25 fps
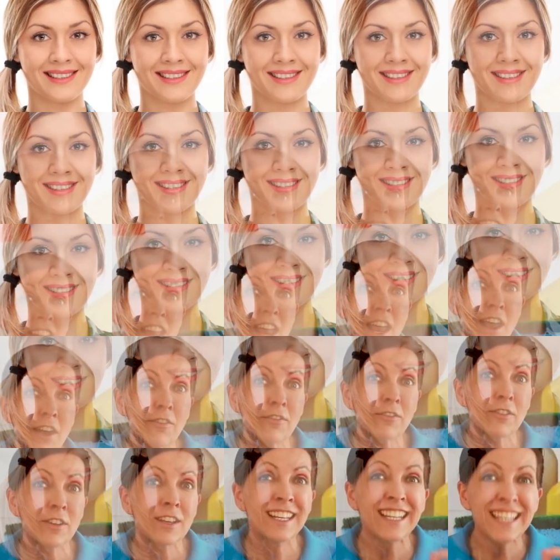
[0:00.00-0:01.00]
Even
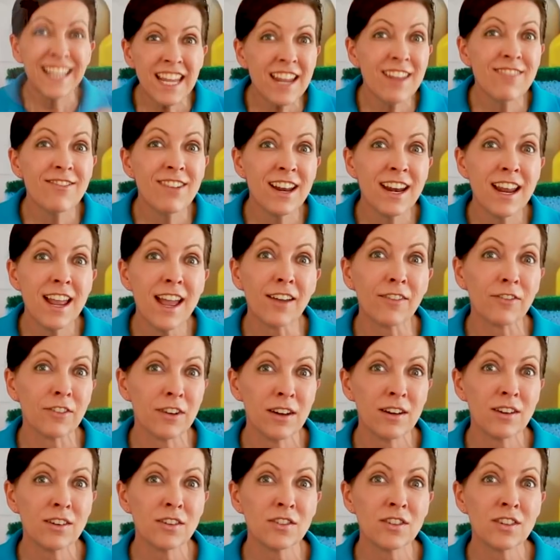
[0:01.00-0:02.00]
if, even if,
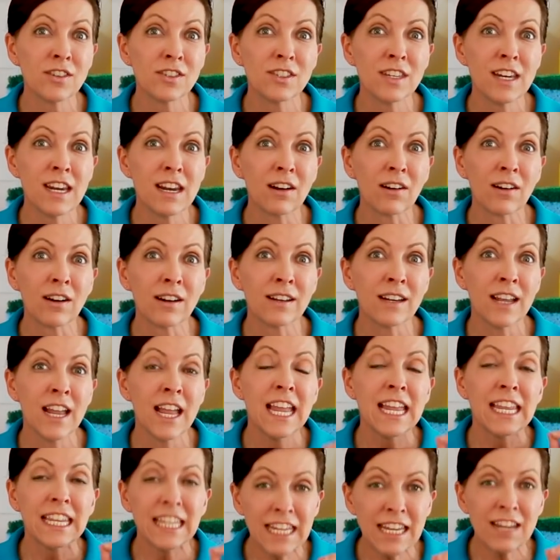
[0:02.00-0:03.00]
and here's the secret,
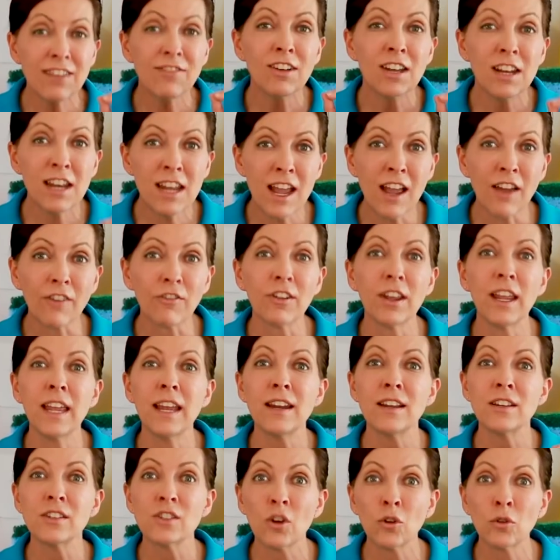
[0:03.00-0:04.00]
even if
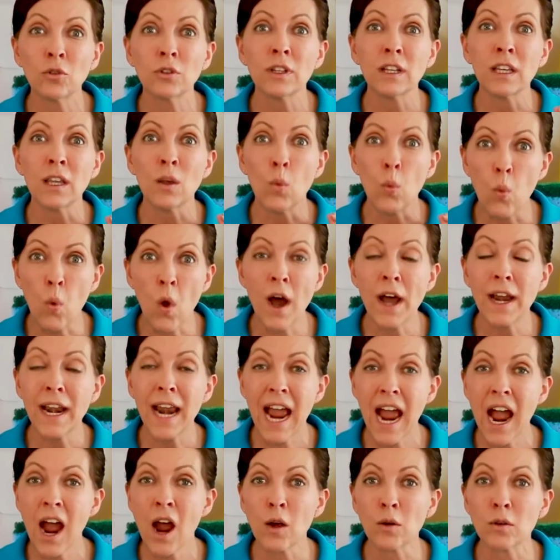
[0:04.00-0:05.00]
it is only one
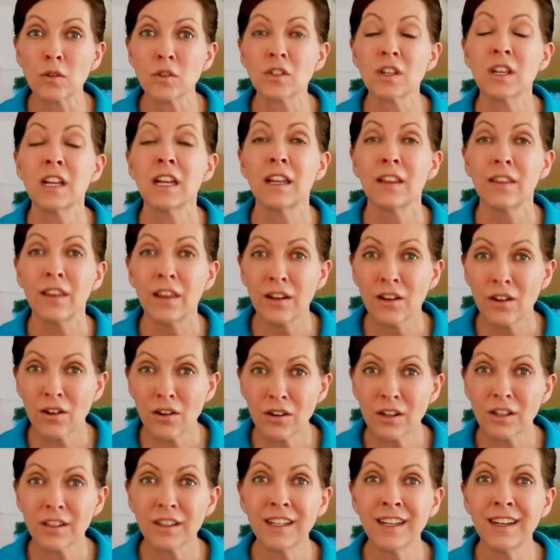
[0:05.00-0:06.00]
house that
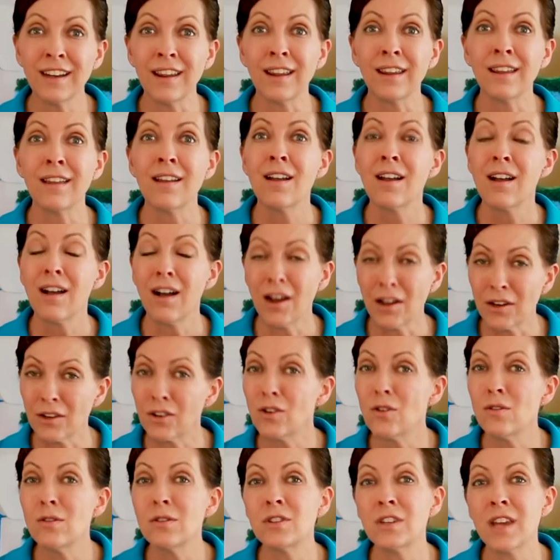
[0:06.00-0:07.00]
you're cleaning on
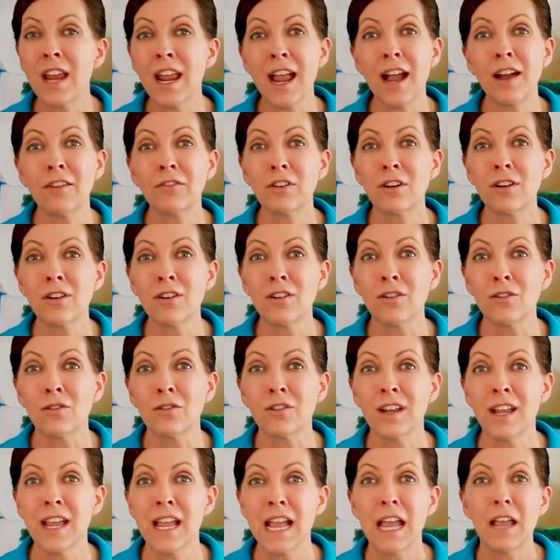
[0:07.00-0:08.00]
Tuesday afternoon.